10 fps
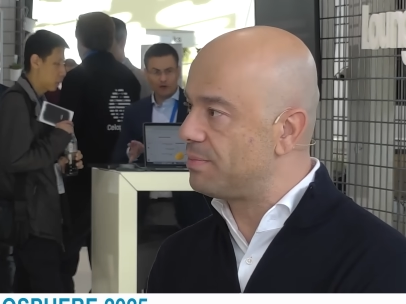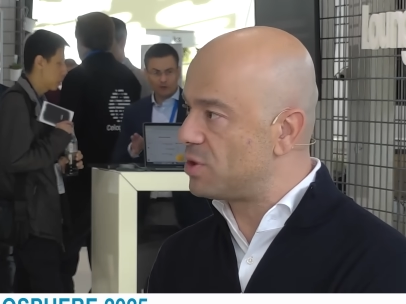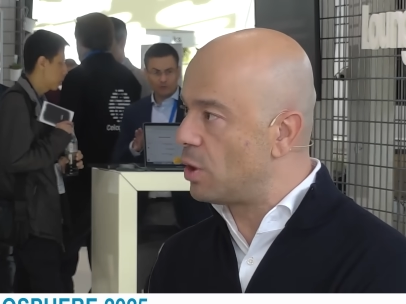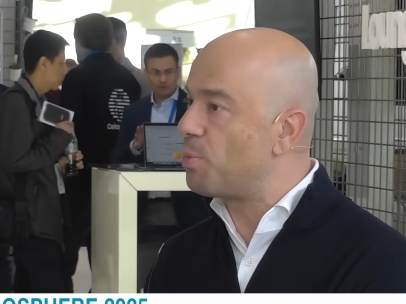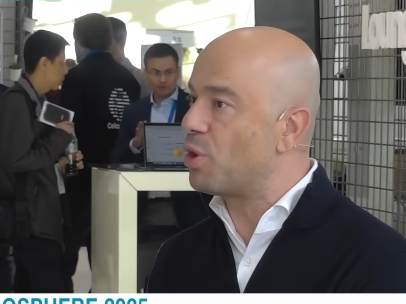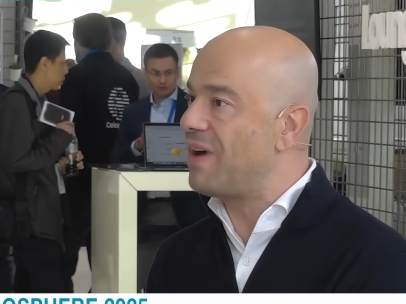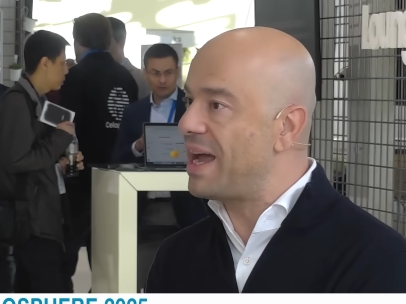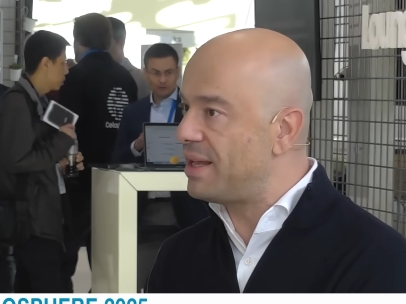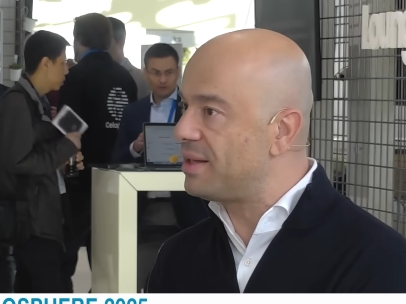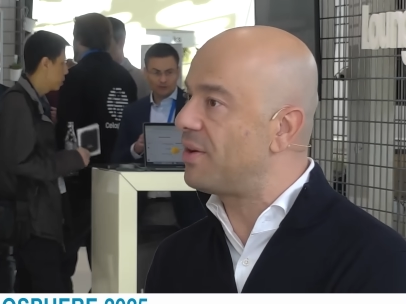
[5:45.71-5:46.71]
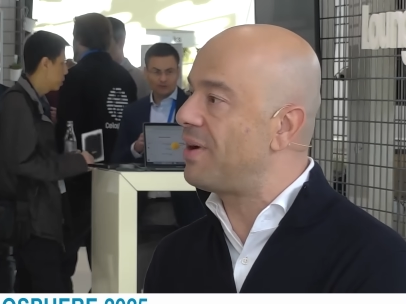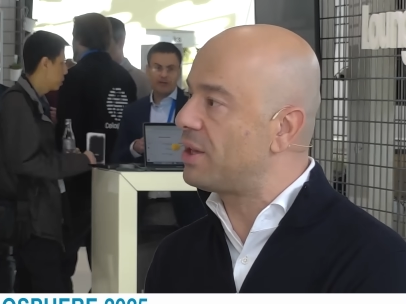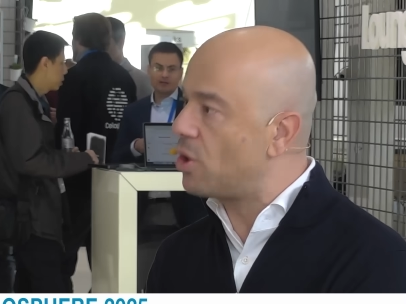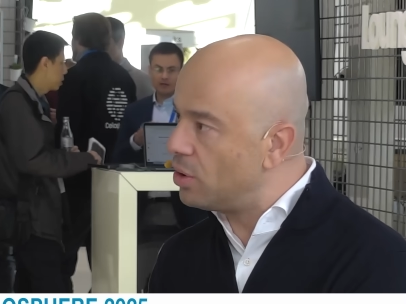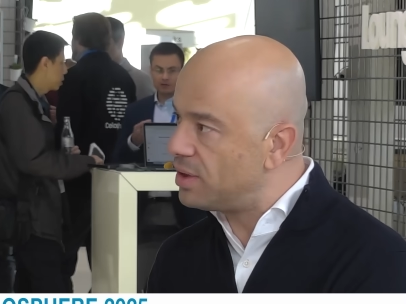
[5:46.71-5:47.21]
Speaker 1: So providing the
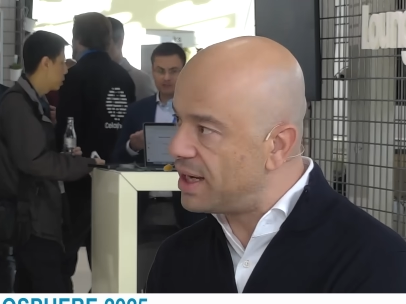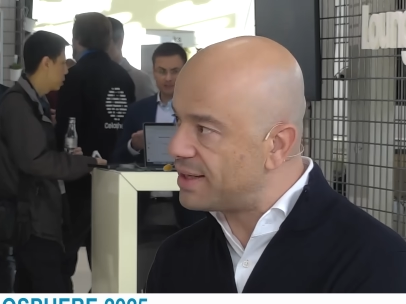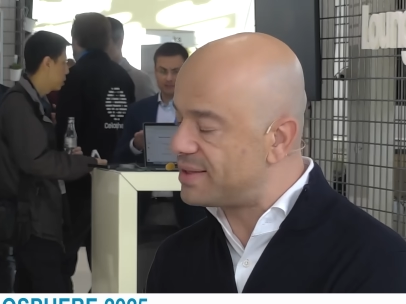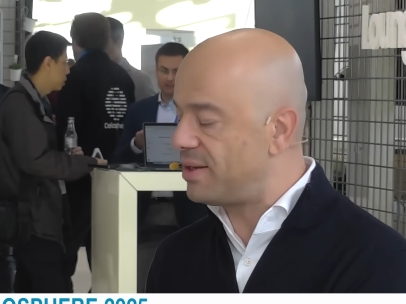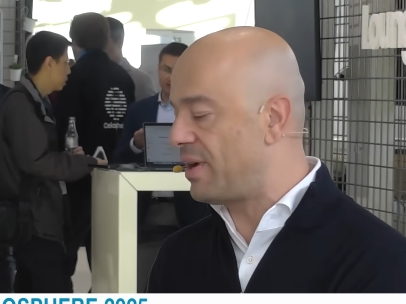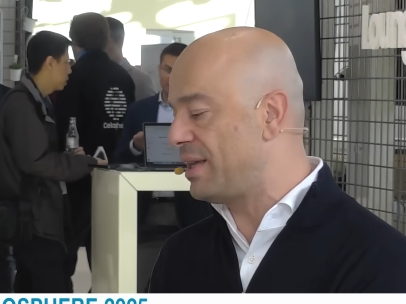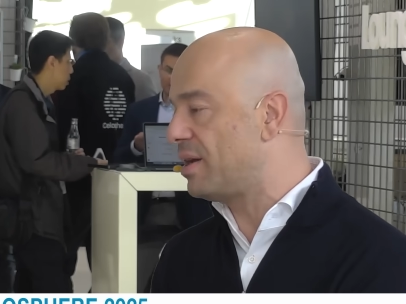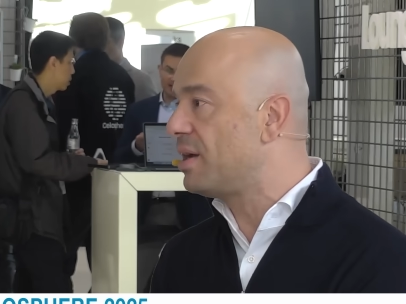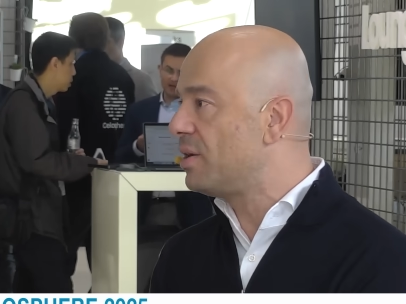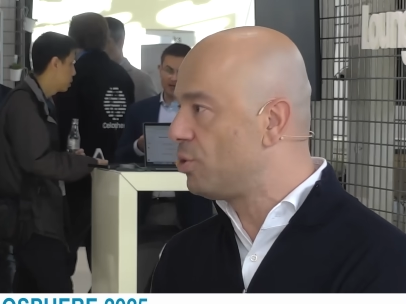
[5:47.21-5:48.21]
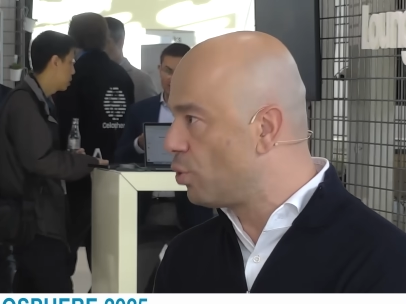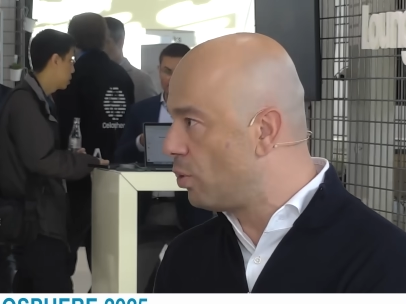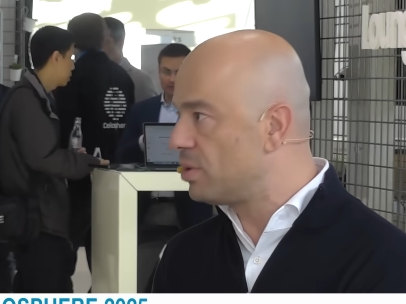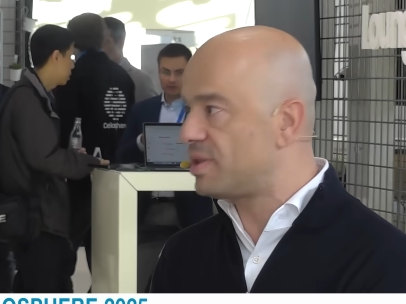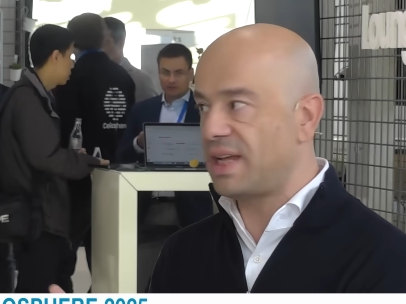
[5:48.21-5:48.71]
right context, the right
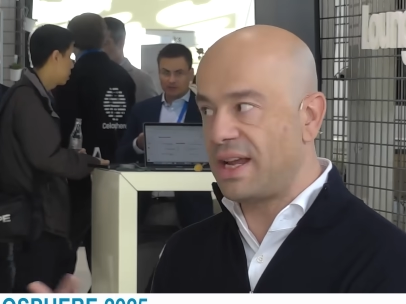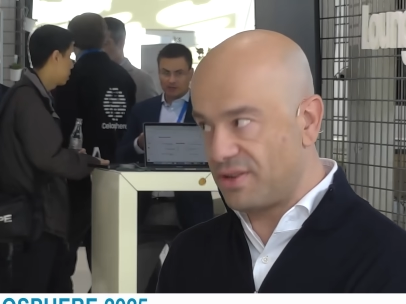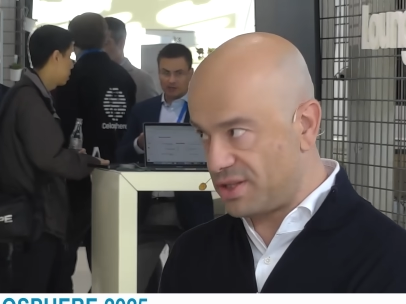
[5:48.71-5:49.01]
tools and